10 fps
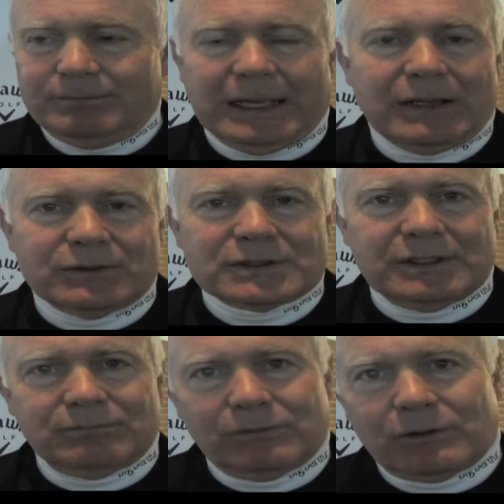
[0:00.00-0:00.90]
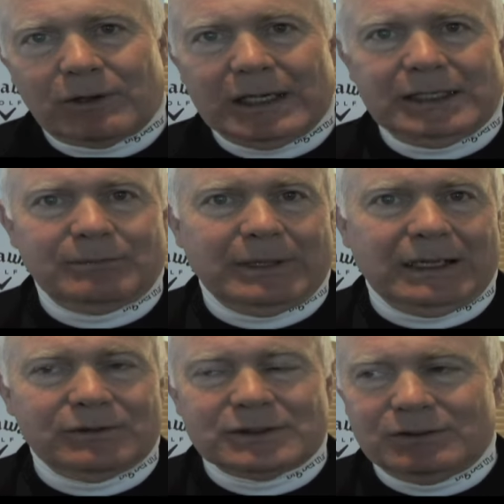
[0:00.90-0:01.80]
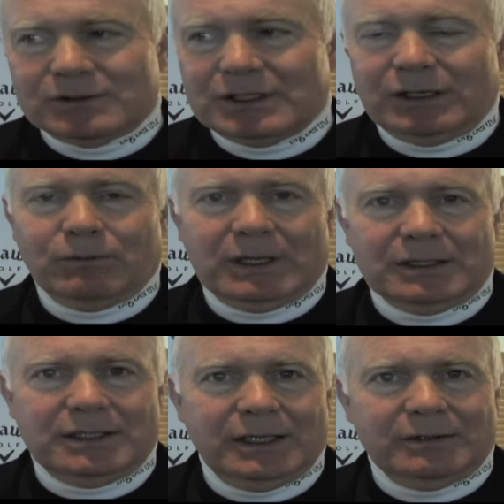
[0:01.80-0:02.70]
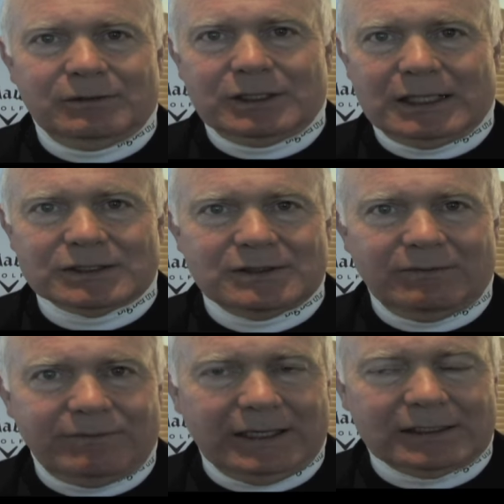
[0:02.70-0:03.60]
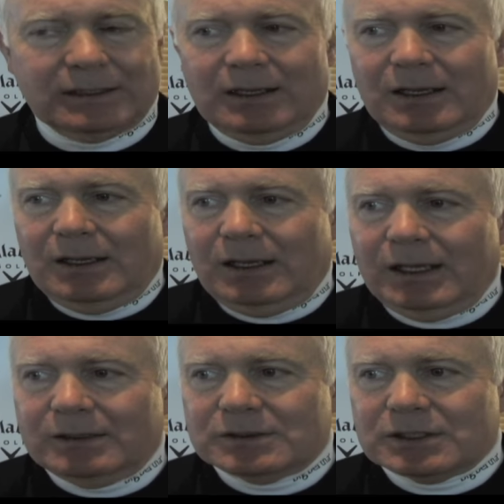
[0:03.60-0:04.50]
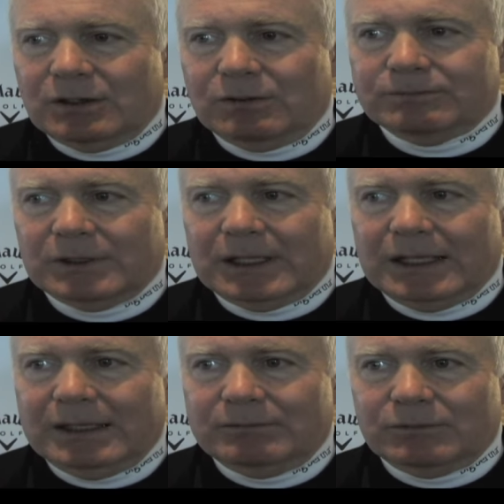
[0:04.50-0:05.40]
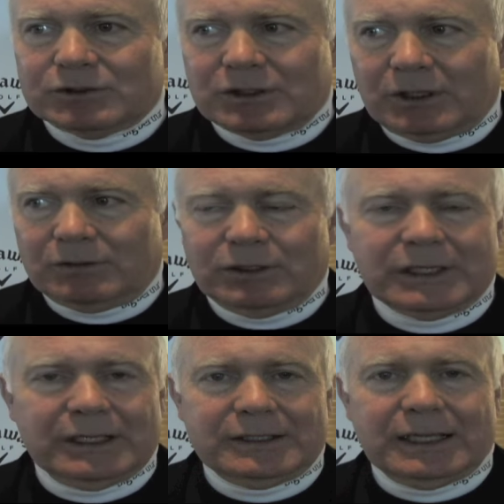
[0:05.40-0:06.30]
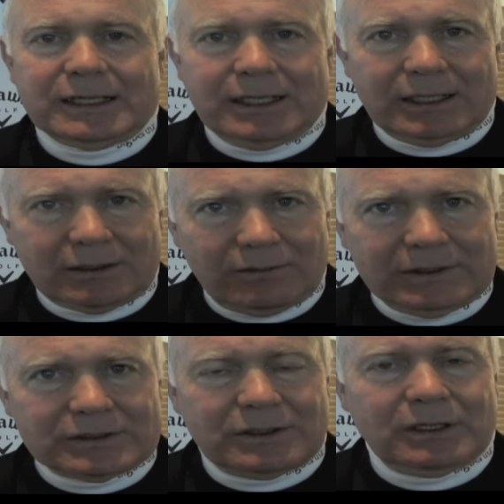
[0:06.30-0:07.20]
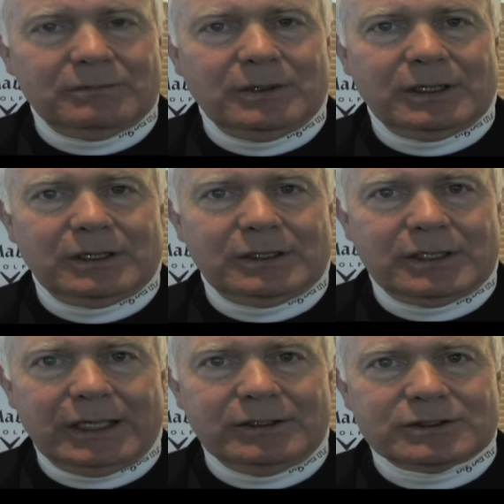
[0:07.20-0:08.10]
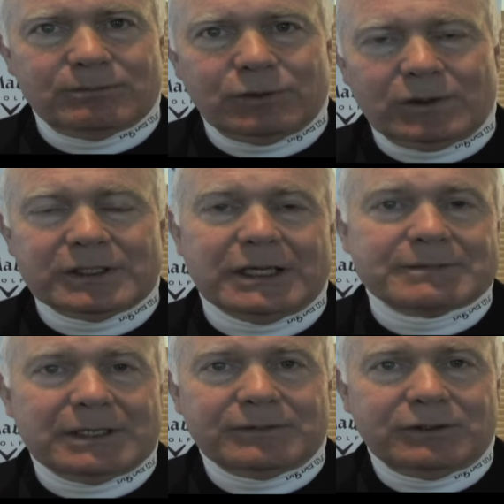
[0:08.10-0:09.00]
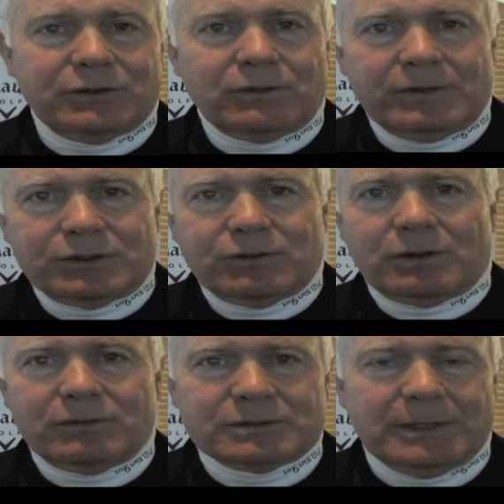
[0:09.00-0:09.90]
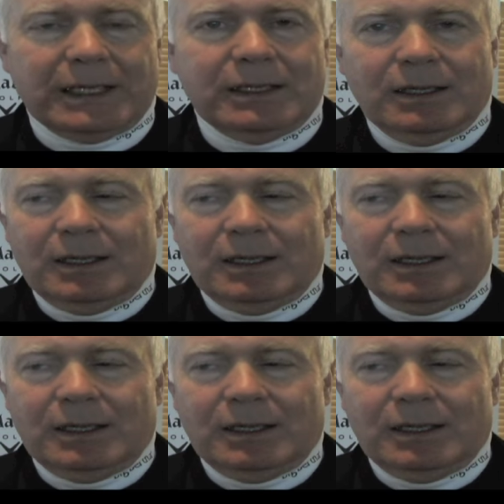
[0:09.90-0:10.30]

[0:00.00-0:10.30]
bounce and grinding bounce and seeing what it did and cause and effect. And so I started looking at that category and started taking some prototypes out to tour. The tour was my